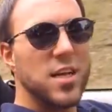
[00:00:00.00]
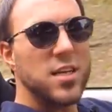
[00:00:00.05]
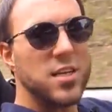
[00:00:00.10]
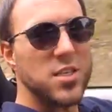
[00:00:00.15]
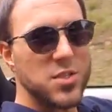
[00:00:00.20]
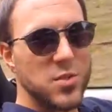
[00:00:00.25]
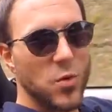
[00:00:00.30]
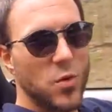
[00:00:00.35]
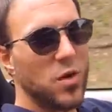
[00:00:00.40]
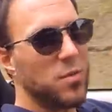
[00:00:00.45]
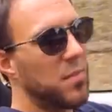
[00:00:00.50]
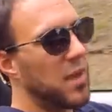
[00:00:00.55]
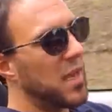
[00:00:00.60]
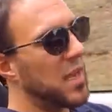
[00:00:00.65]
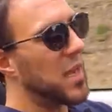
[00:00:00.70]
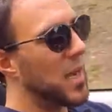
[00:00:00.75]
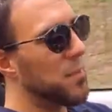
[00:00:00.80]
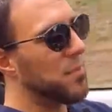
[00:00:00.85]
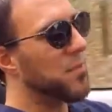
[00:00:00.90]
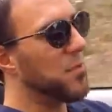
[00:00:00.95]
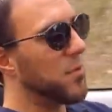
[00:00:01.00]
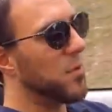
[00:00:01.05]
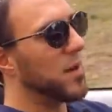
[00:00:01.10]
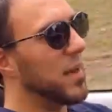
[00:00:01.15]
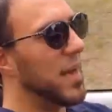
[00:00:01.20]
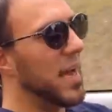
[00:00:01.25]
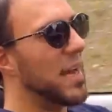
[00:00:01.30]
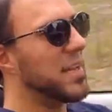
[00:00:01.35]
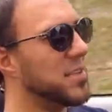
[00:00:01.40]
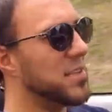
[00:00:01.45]
to sort of make up for
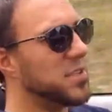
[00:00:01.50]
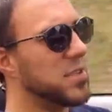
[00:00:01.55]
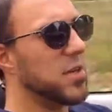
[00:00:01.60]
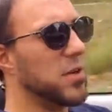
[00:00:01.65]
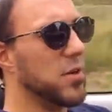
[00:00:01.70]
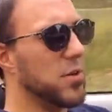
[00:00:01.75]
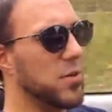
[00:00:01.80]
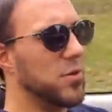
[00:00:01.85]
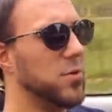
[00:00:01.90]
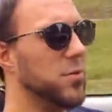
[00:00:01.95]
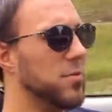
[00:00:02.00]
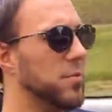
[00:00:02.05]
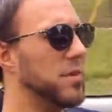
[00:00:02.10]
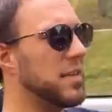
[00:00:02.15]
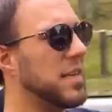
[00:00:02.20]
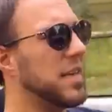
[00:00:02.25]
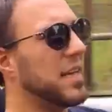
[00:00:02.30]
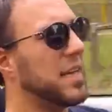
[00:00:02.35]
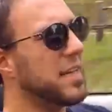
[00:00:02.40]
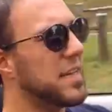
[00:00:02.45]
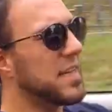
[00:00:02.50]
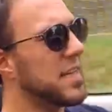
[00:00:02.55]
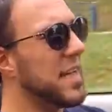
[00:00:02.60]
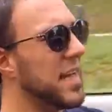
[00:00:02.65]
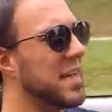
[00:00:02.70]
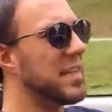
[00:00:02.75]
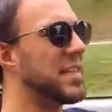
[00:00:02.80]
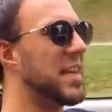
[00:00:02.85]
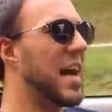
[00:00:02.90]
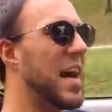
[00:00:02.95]
it. And so
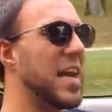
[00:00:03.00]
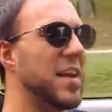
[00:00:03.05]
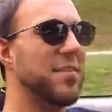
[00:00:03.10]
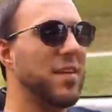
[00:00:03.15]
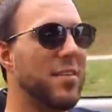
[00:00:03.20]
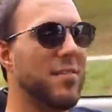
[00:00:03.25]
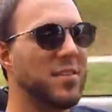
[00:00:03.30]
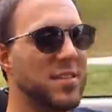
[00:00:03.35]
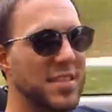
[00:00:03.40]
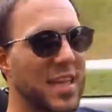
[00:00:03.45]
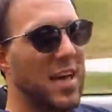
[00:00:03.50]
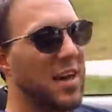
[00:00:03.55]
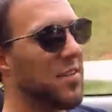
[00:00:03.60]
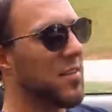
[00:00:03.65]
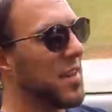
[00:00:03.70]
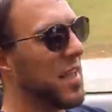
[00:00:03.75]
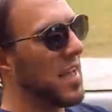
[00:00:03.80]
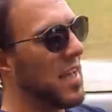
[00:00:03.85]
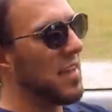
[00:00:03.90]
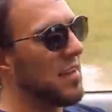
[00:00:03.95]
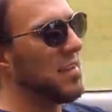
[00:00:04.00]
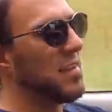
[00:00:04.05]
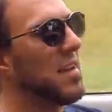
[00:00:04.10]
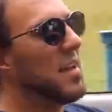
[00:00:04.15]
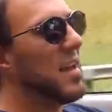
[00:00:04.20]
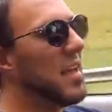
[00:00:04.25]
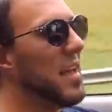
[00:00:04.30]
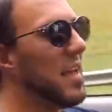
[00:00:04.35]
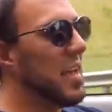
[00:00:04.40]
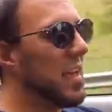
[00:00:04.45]
it kind of evens out in the end.
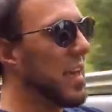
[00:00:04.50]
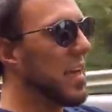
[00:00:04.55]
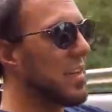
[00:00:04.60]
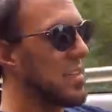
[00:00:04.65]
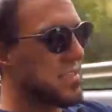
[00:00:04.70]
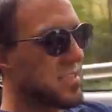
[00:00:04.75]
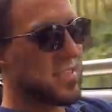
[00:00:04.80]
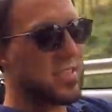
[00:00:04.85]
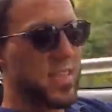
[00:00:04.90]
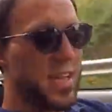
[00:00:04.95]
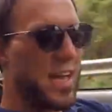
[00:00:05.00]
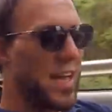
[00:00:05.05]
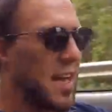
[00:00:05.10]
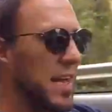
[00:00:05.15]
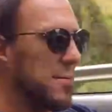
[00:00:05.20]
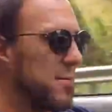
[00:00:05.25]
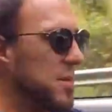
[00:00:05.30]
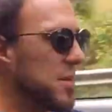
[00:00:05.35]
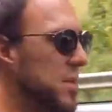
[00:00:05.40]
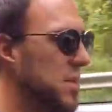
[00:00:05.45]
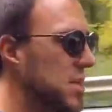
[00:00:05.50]
Yes, I'm a